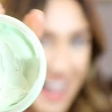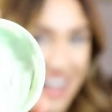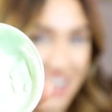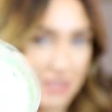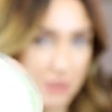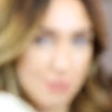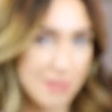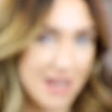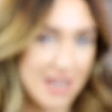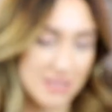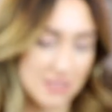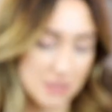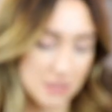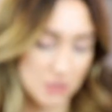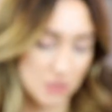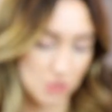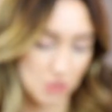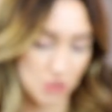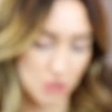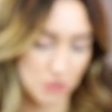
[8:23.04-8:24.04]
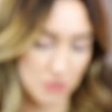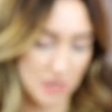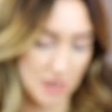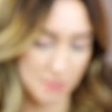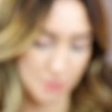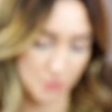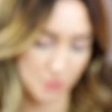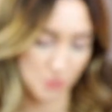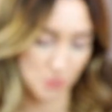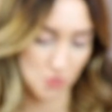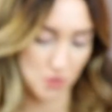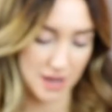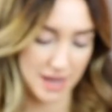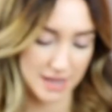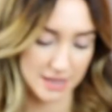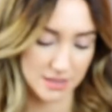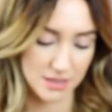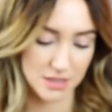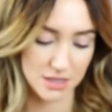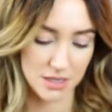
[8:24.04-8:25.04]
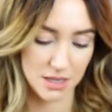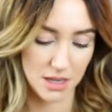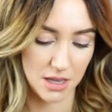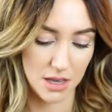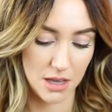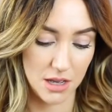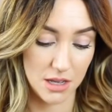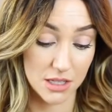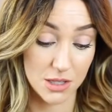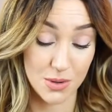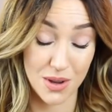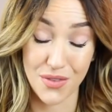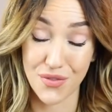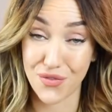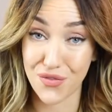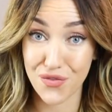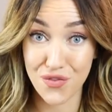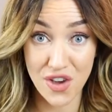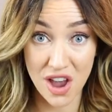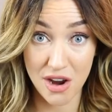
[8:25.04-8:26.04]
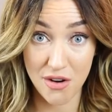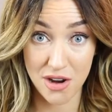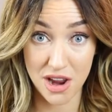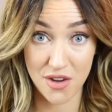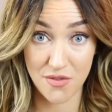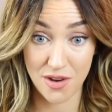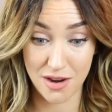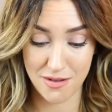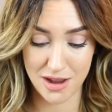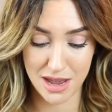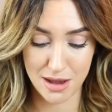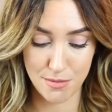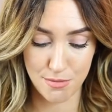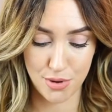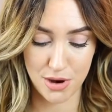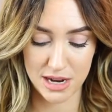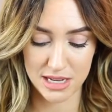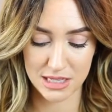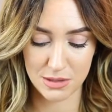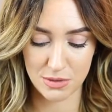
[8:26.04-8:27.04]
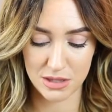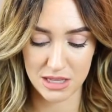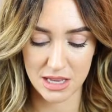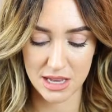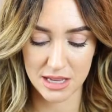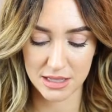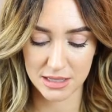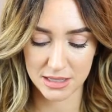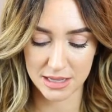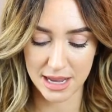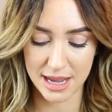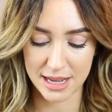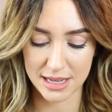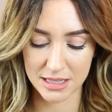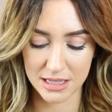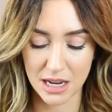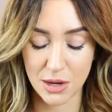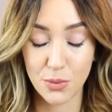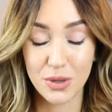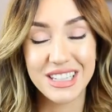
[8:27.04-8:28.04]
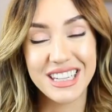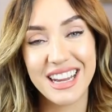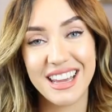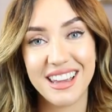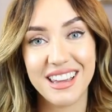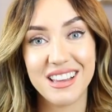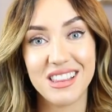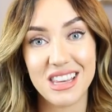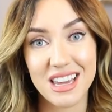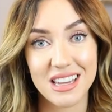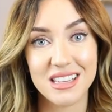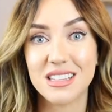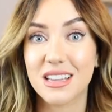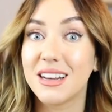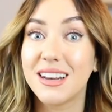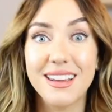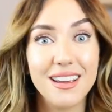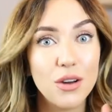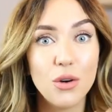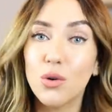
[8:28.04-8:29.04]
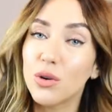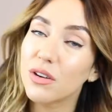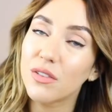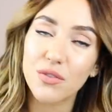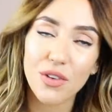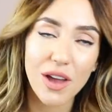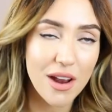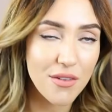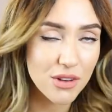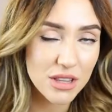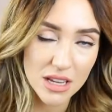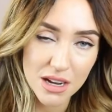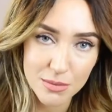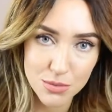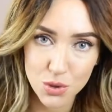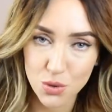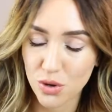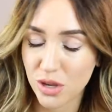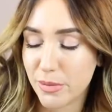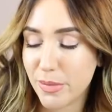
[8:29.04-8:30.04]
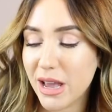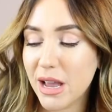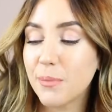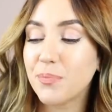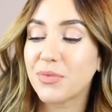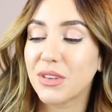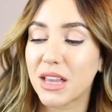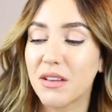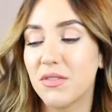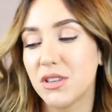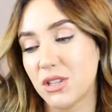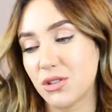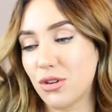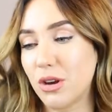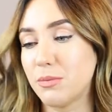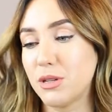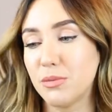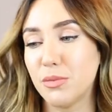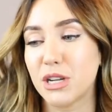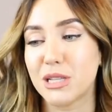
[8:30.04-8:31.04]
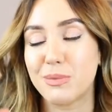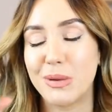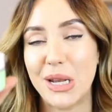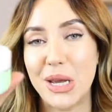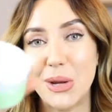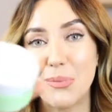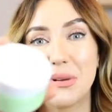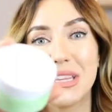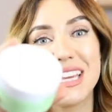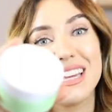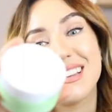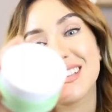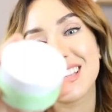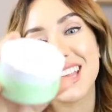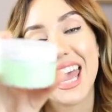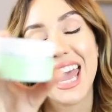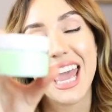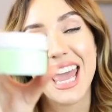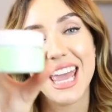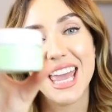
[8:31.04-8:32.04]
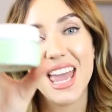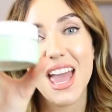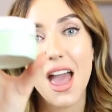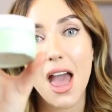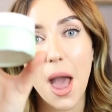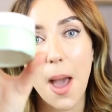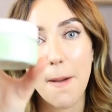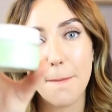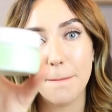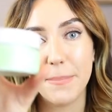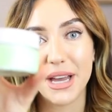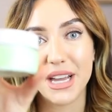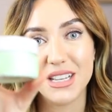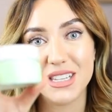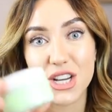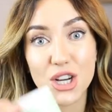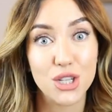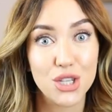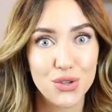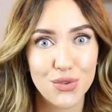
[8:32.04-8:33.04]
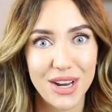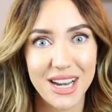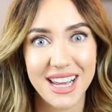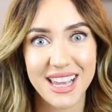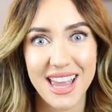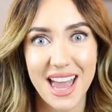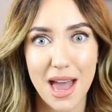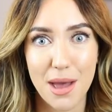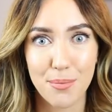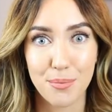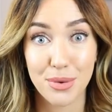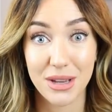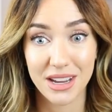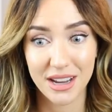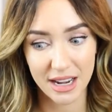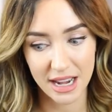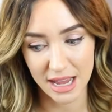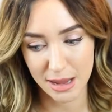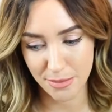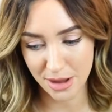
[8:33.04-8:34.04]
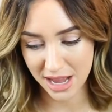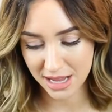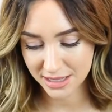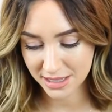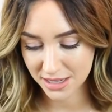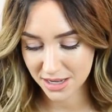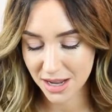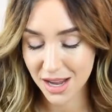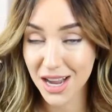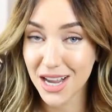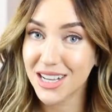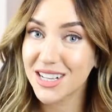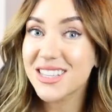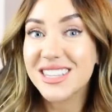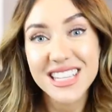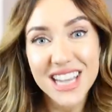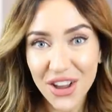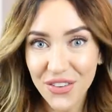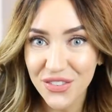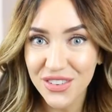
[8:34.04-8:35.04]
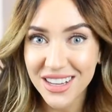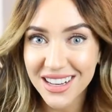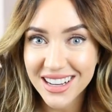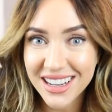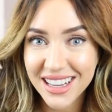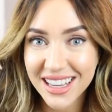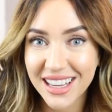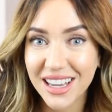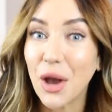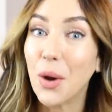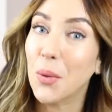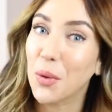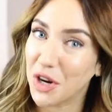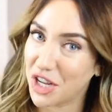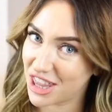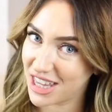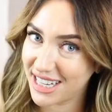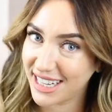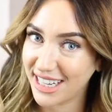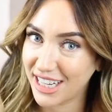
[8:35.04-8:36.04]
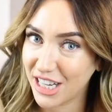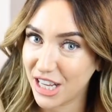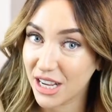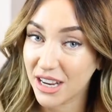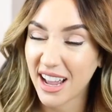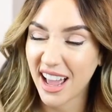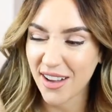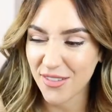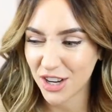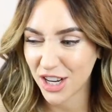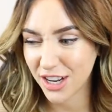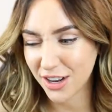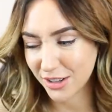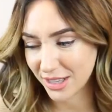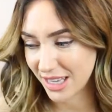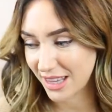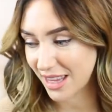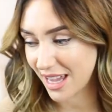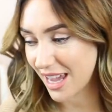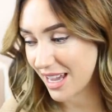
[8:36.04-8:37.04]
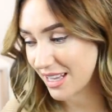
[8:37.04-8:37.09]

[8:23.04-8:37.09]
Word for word: had a mask do that beforehand. So I'm very, very impressed with this. And I will link this, I'll link all of everything I'm talking about in the description box below, but it is the Heybud Australian Hemp Clay Mask. Definitely worth a little look. Have a look on their